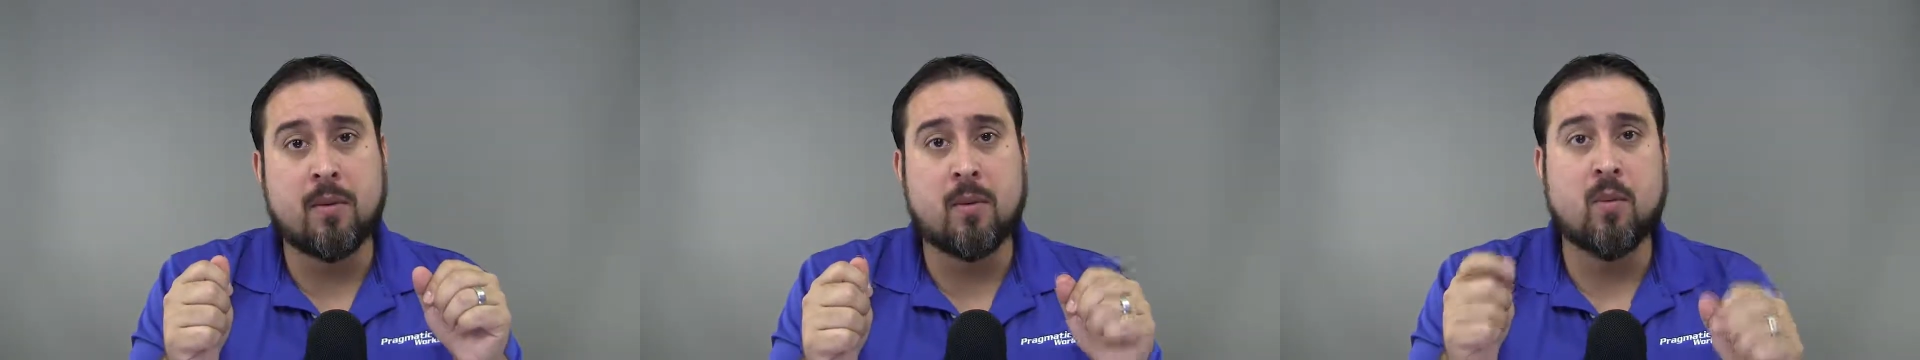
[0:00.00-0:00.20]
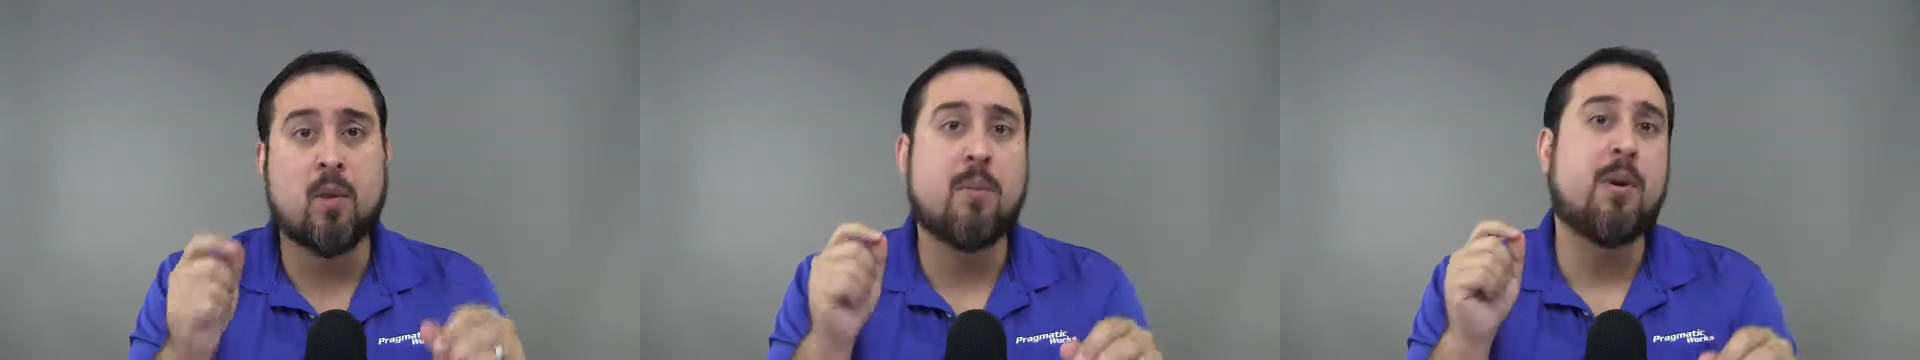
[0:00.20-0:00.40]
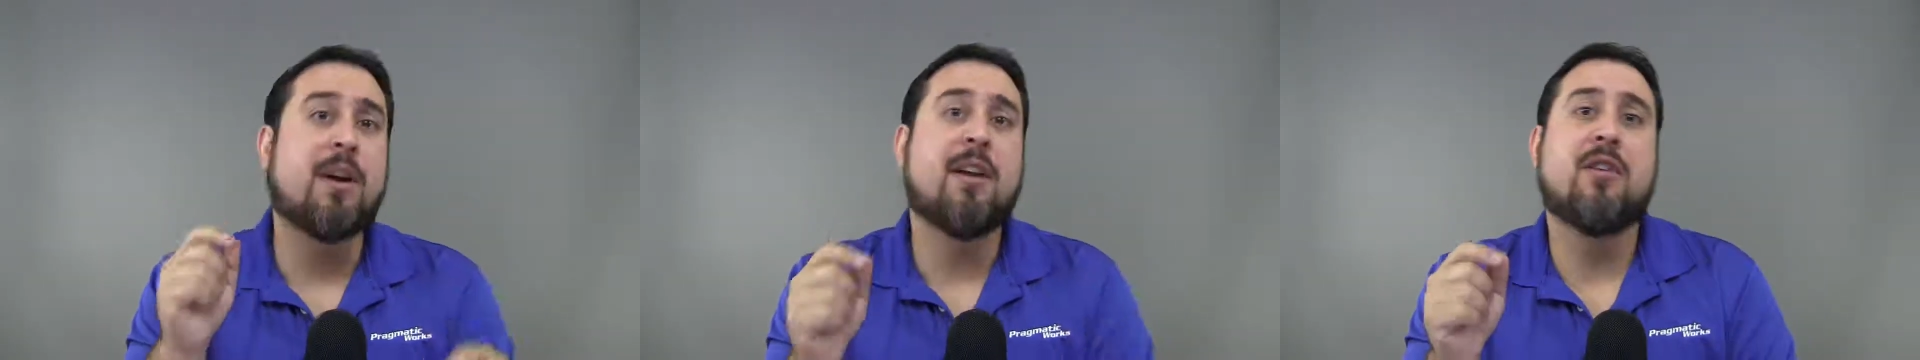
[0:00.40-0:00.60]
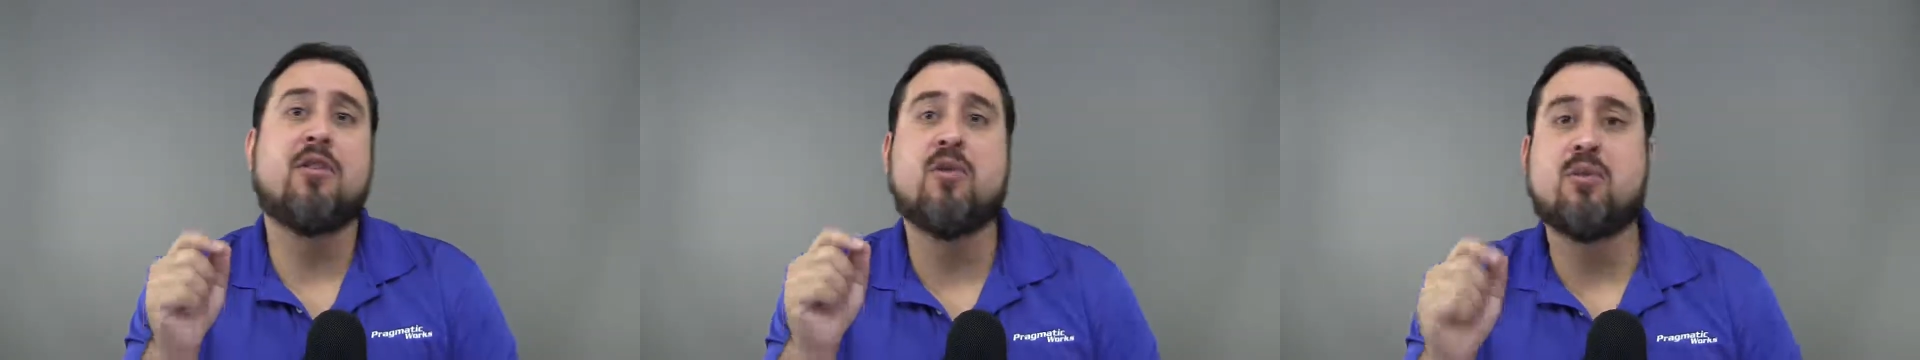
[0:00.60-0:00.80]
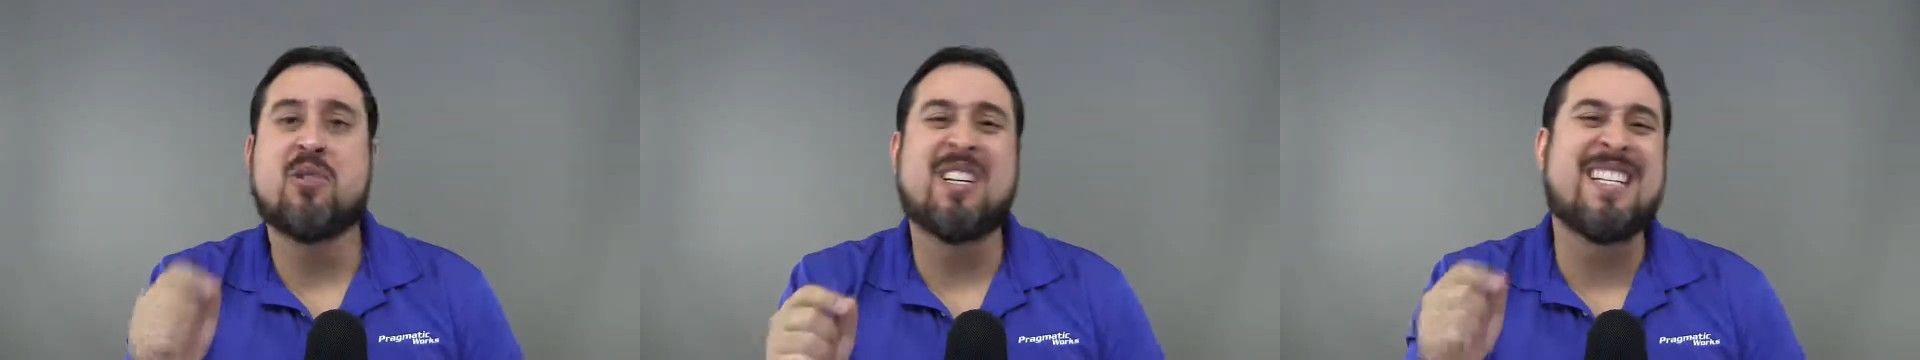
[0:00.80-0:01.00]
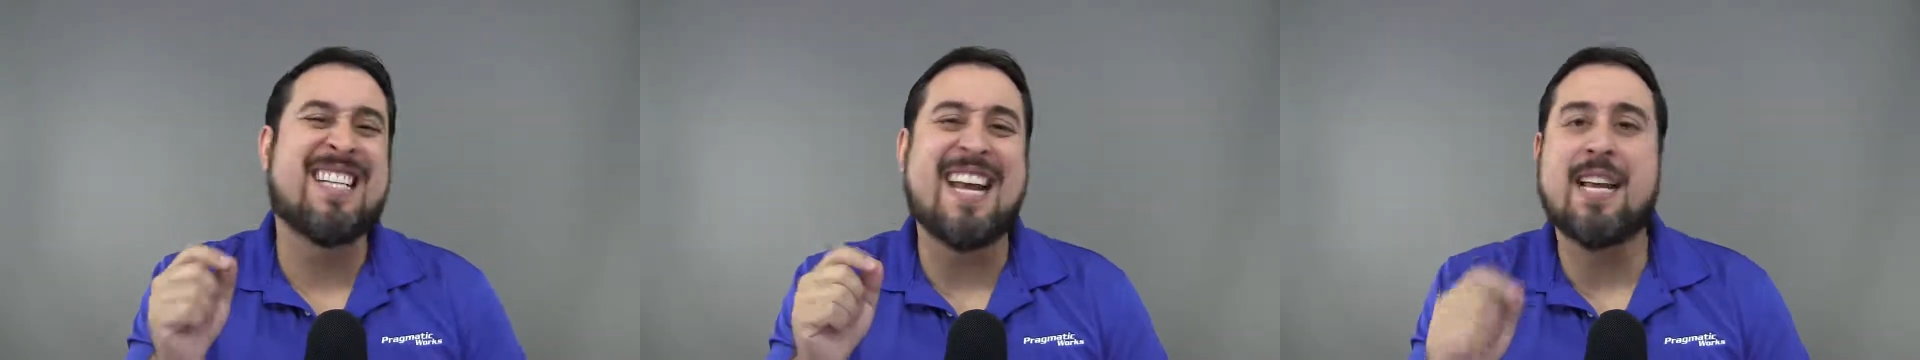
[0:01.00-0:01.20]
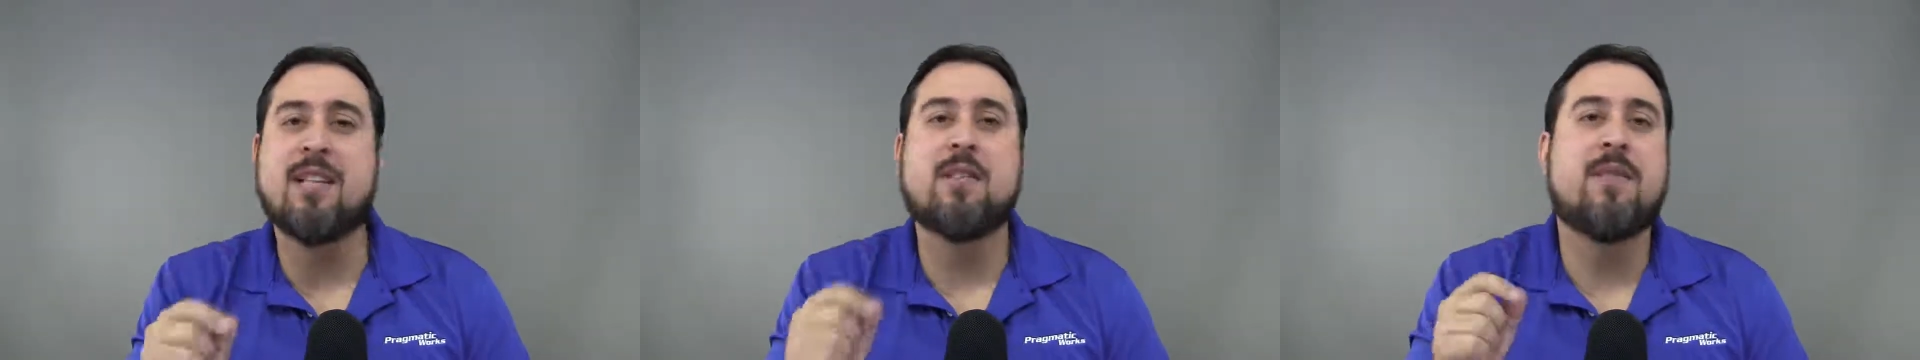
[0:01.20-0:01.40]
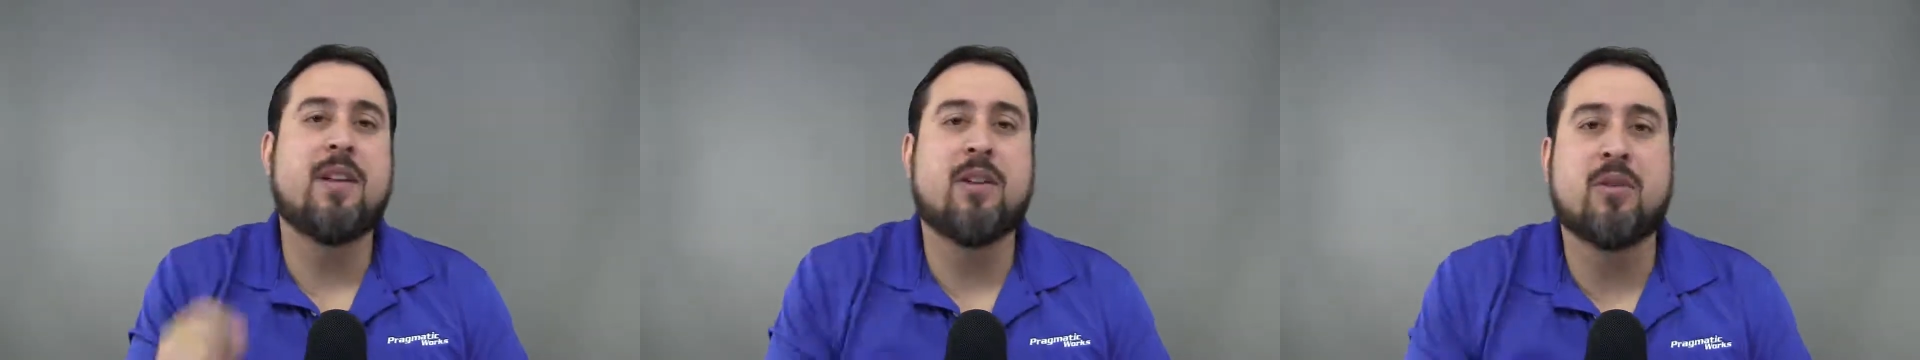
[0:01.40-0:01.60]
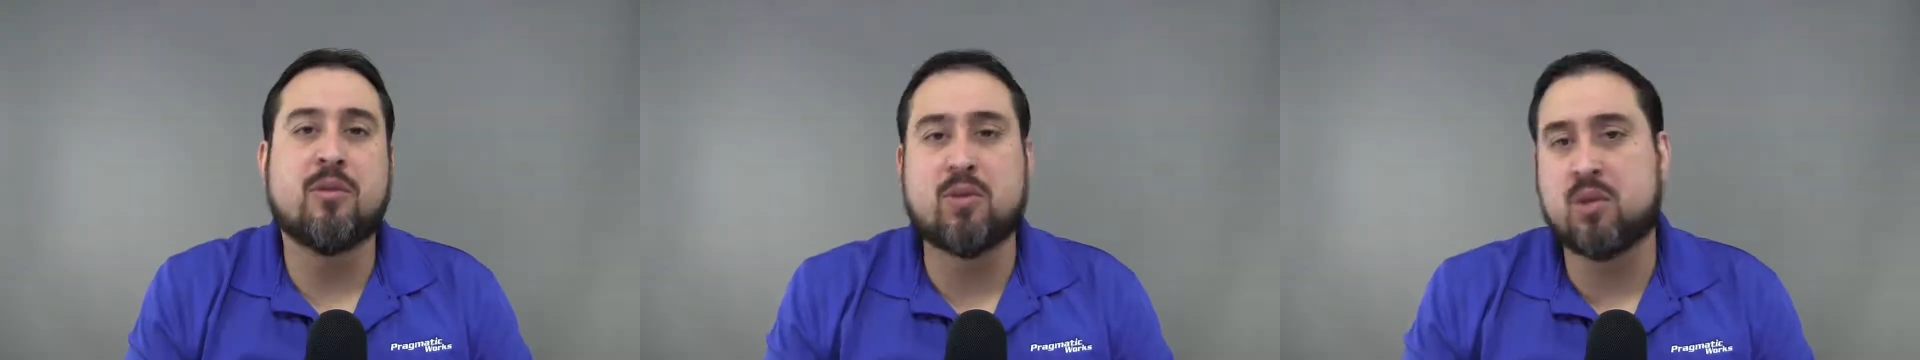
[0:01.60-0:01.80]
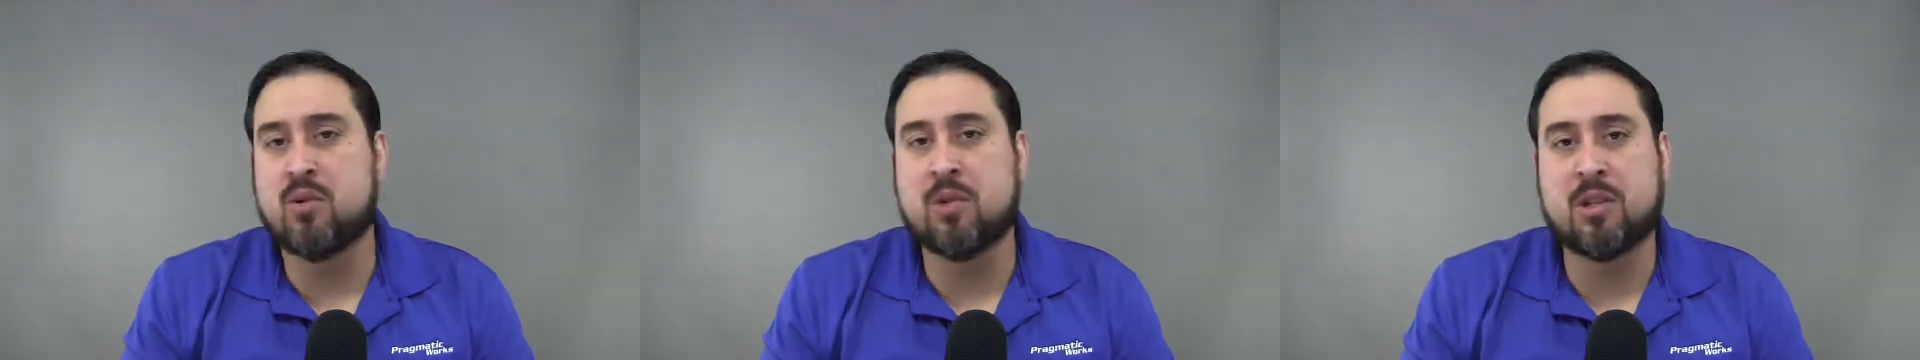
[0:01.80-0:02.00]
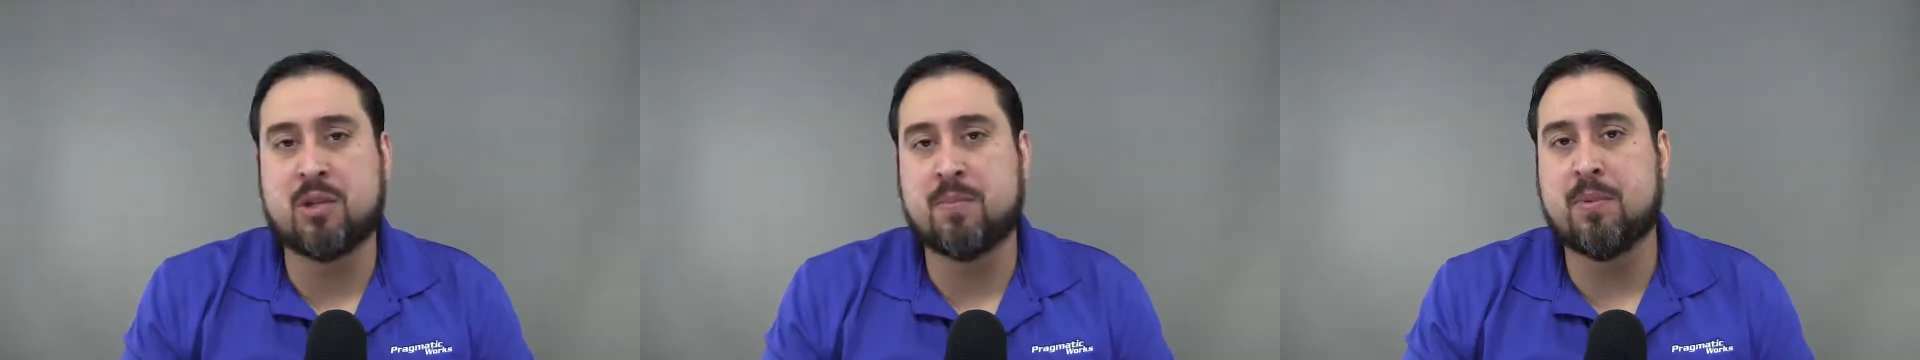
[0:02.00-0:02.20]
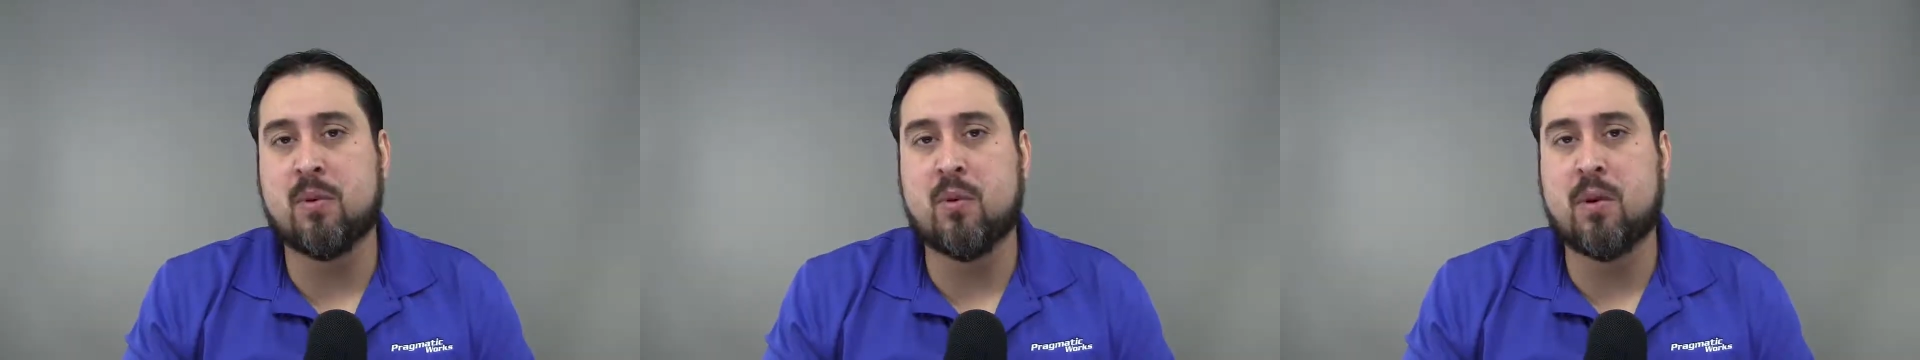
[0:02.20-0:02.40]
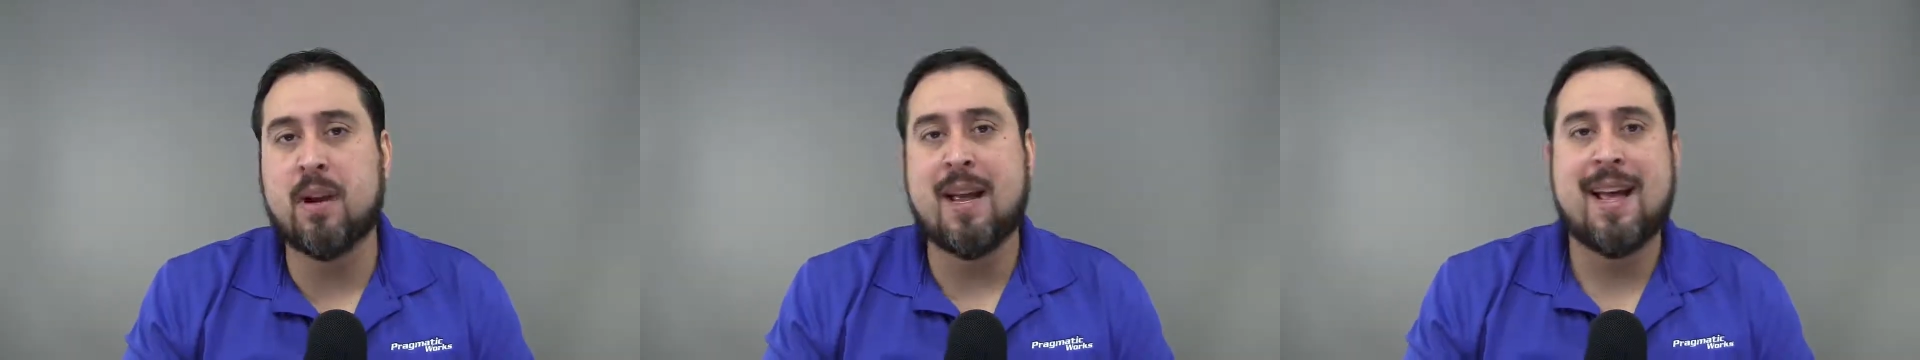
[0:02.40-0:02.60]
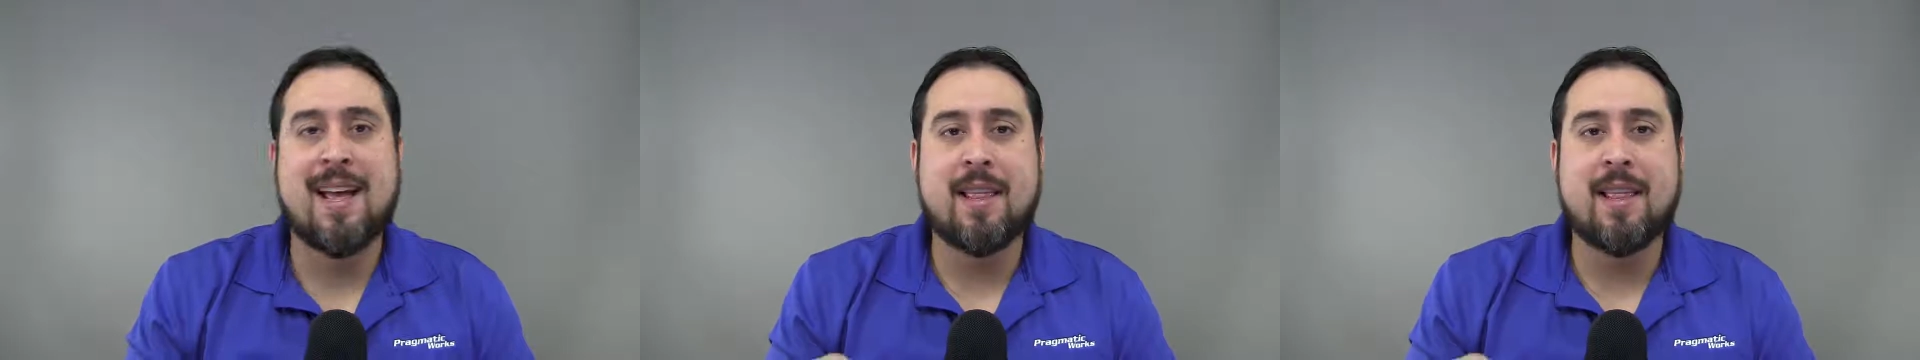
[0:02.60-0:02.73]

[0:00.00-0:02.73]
we're bringing you today's video to explore